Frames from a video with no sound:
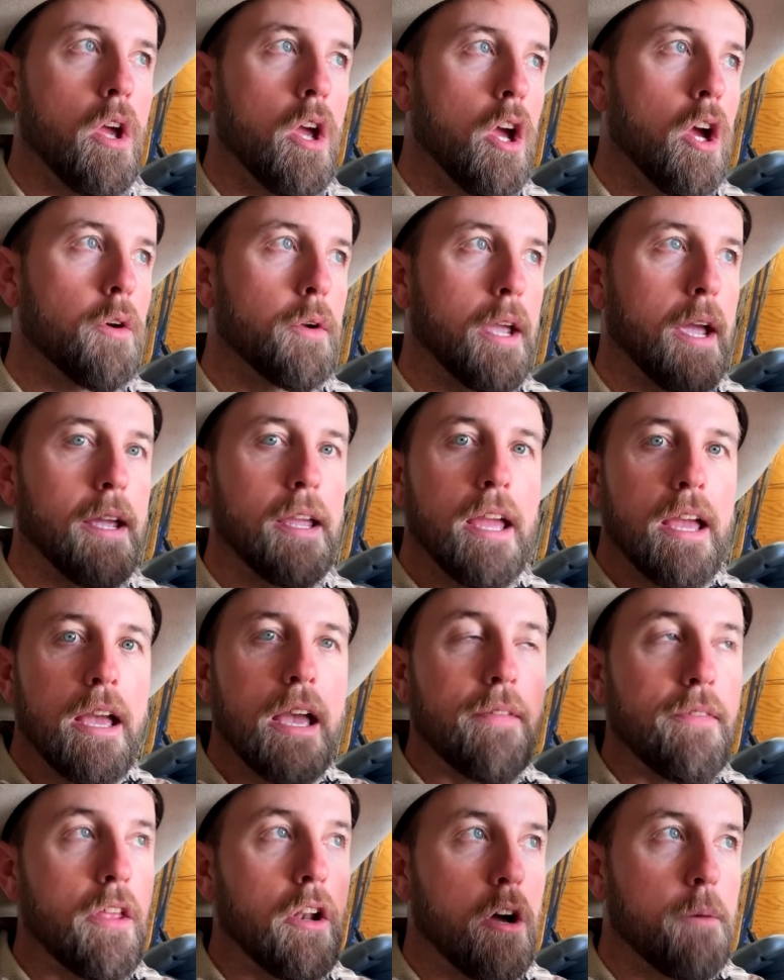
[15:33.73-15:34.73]
Okay.
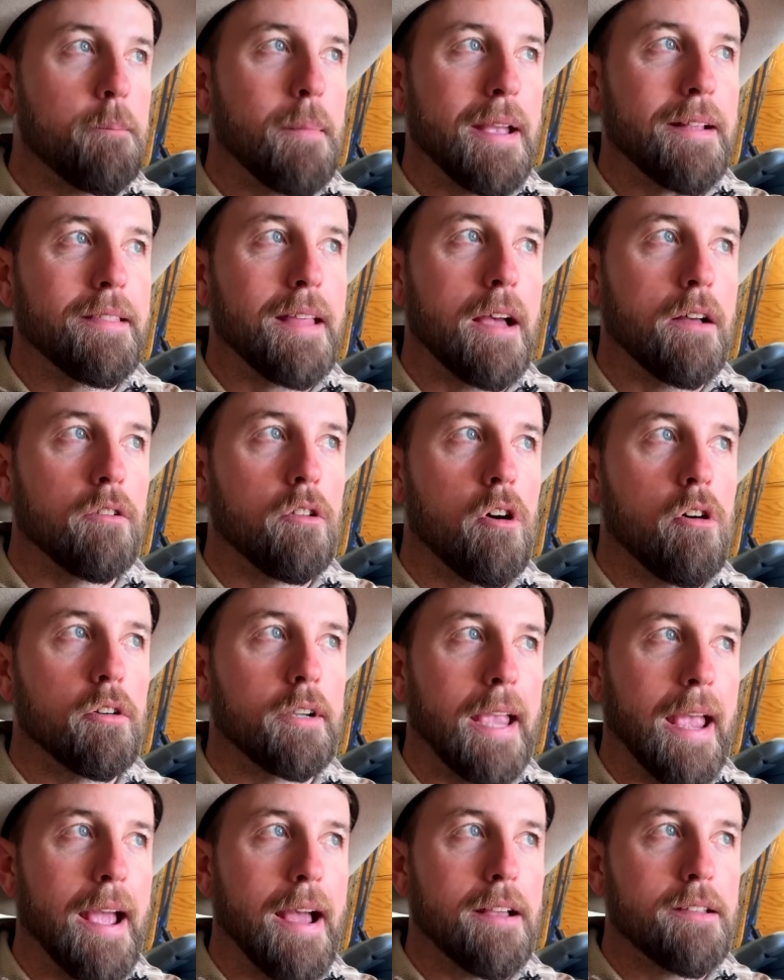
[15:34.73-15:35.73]
And then I'll make that long
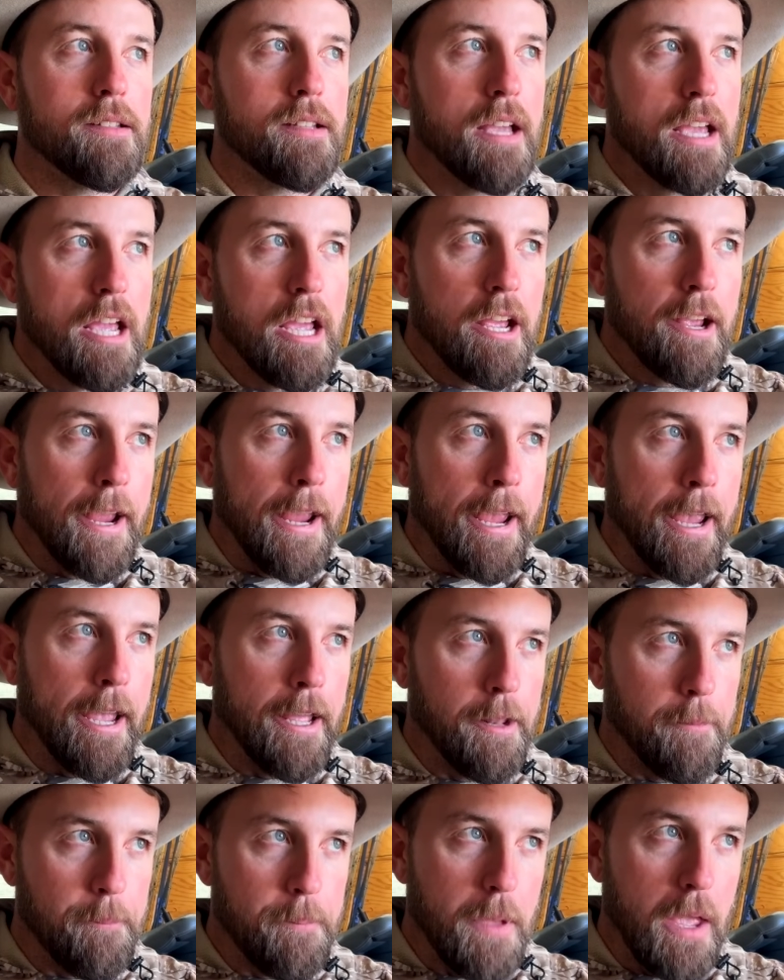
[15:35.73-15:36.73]
cast
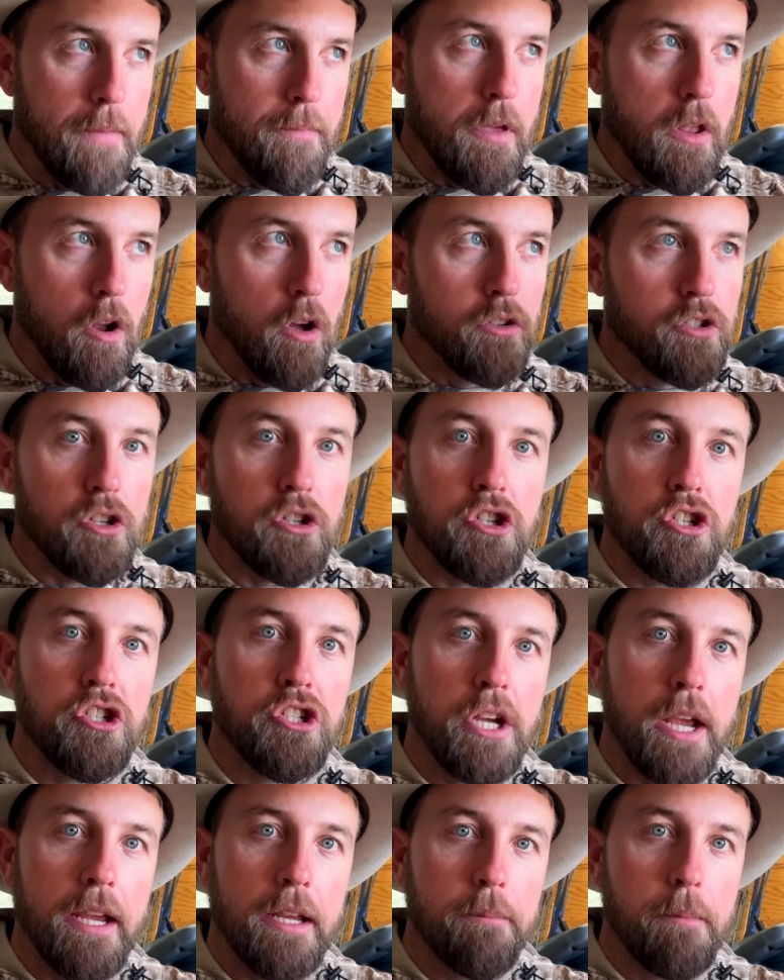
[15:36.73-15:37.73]
and then I'll just
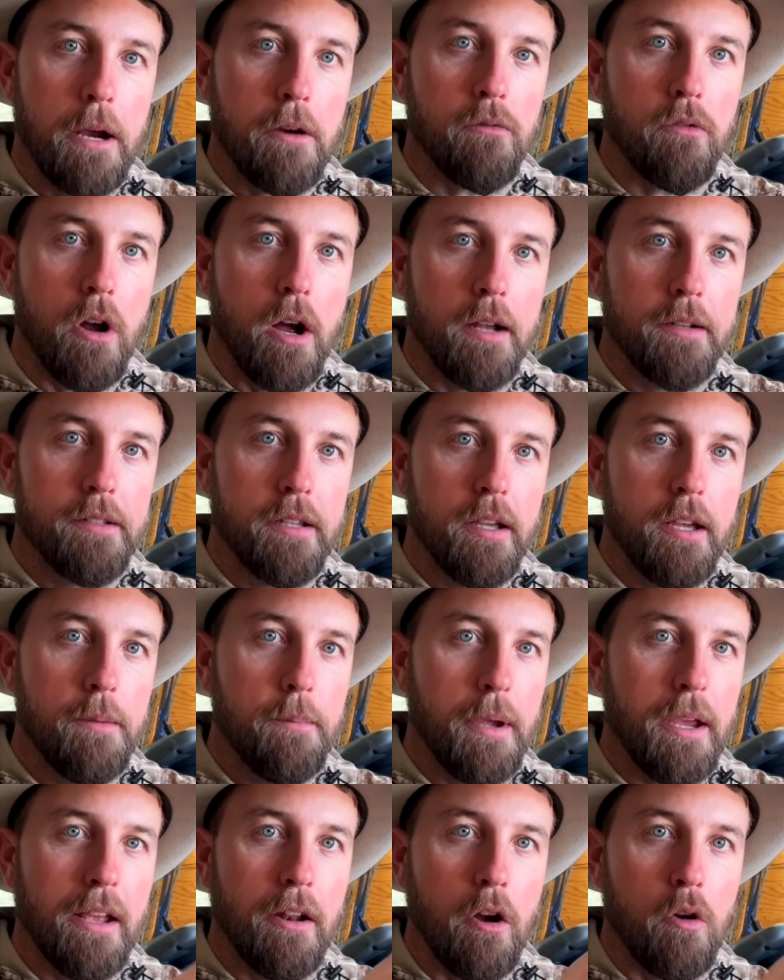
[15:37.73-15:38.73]
shake my rod tip
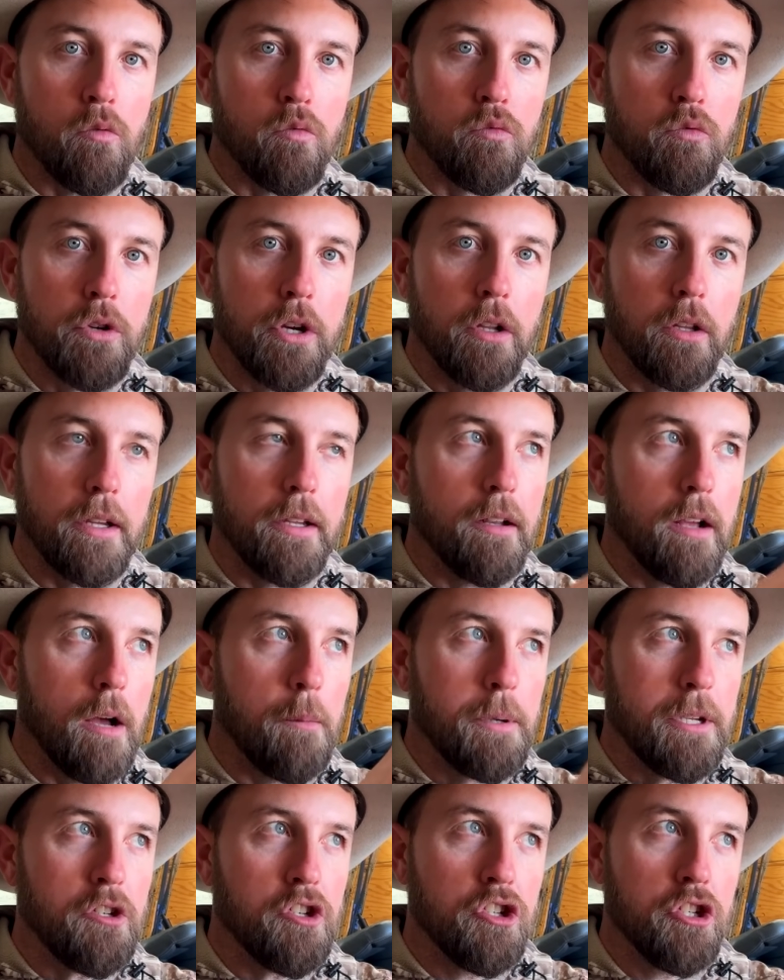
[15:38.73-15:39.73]
and I'll reel it. I'll
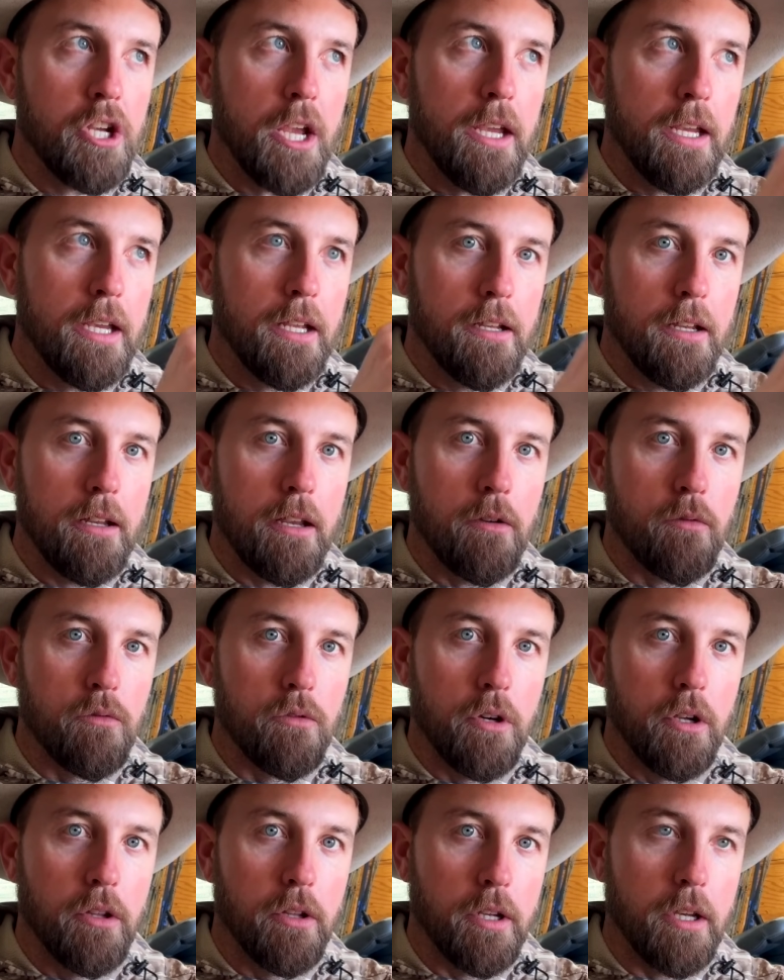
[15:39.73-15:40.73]
be shaking it and
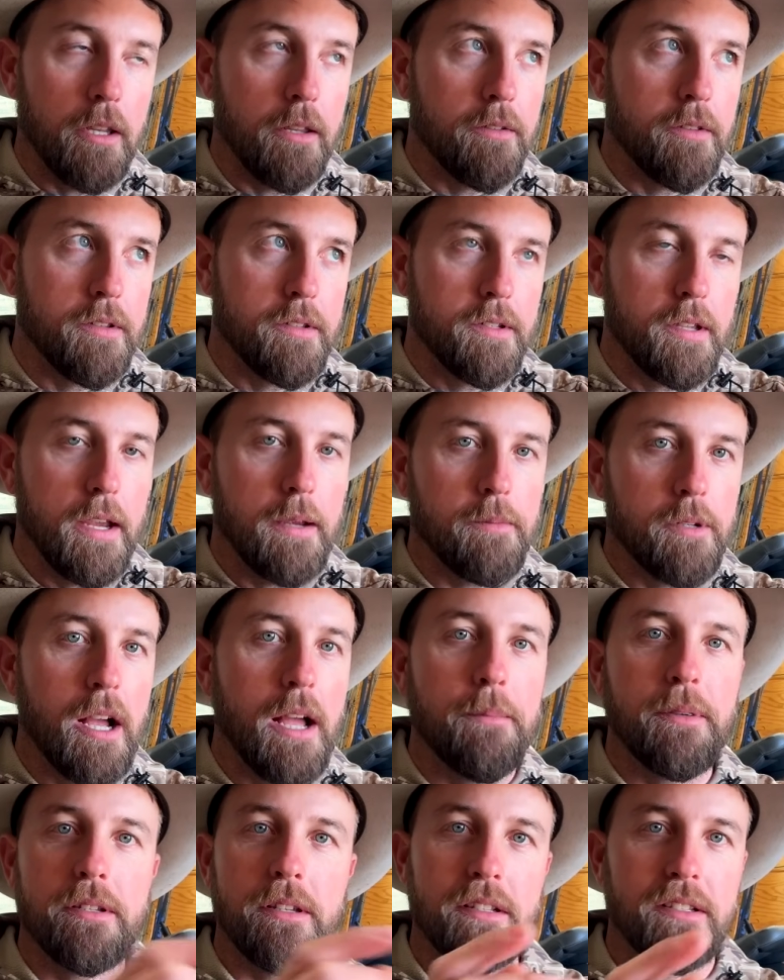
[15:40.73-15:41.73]
reeling it at the same
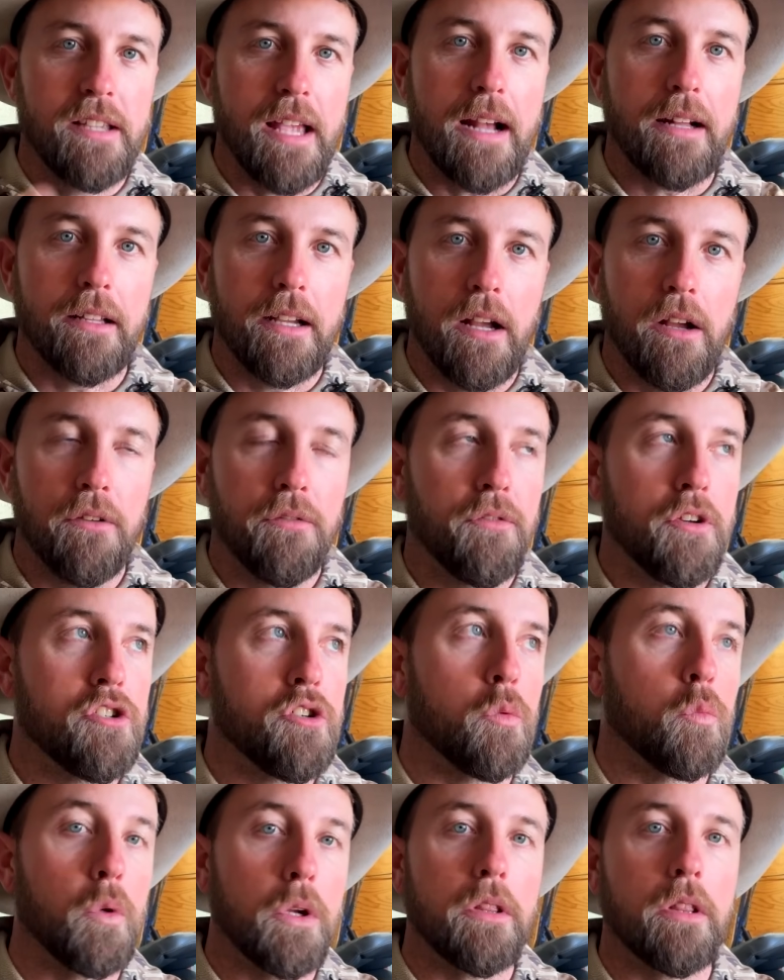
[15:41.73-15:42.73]
time. It's exactly how I fish
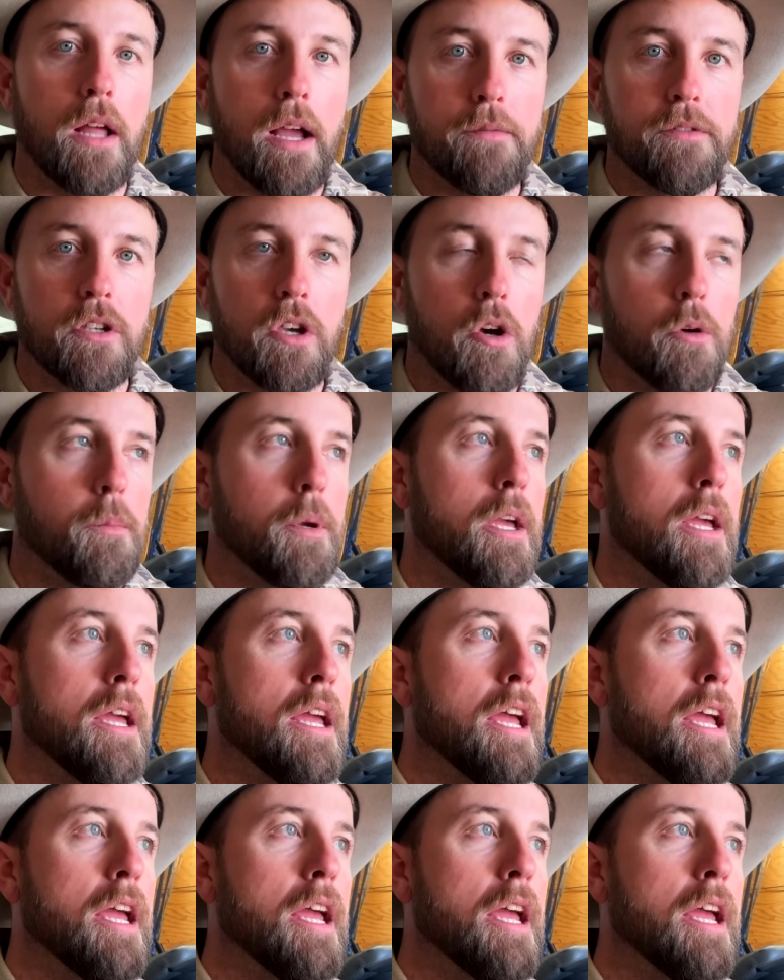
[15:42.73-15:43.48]
it with live scope.